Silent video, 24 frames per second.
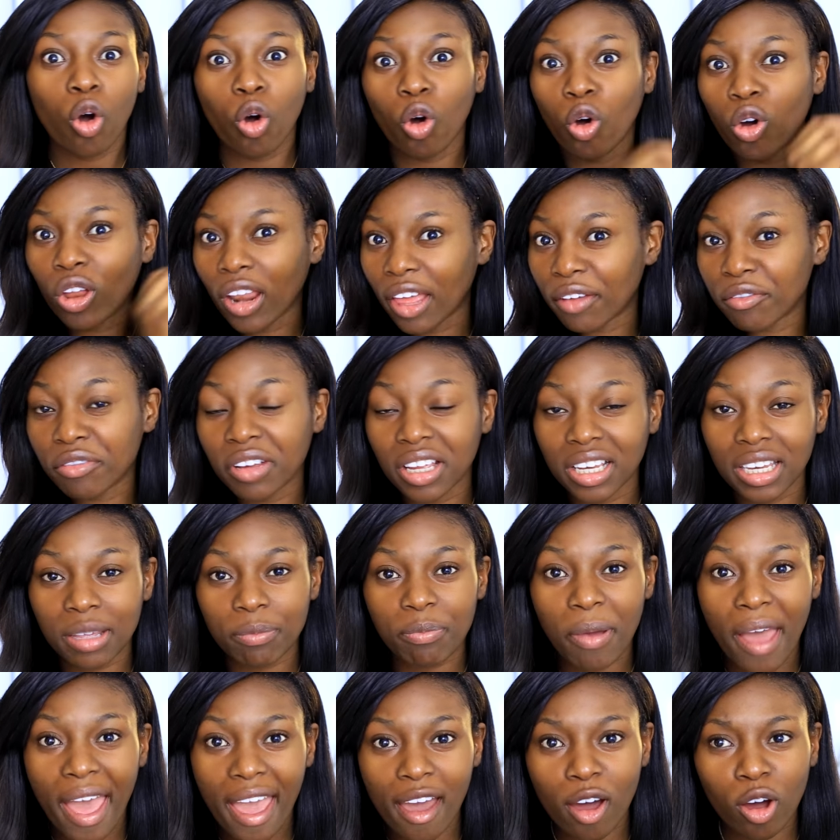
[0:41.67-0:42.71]
or like really
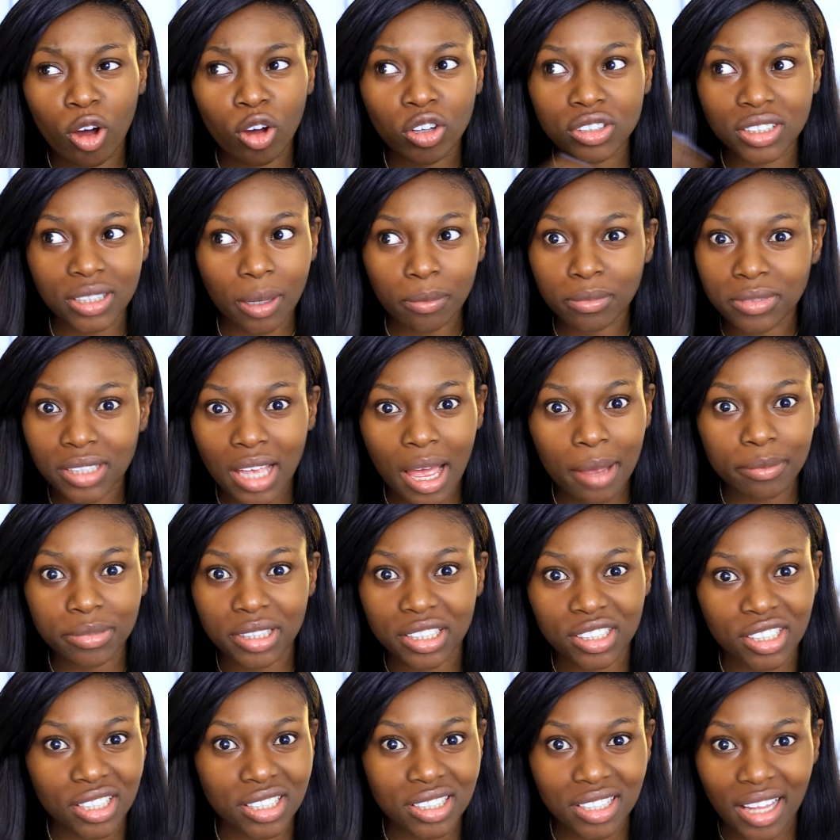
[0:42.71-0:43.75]
pale, sometimes
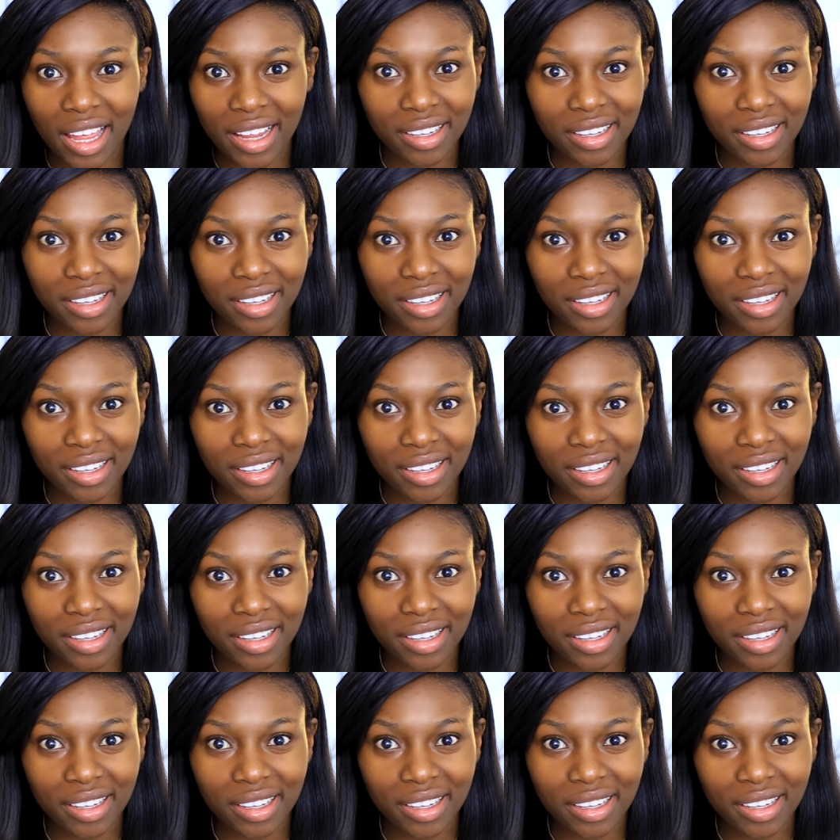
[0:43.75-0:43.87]
it's just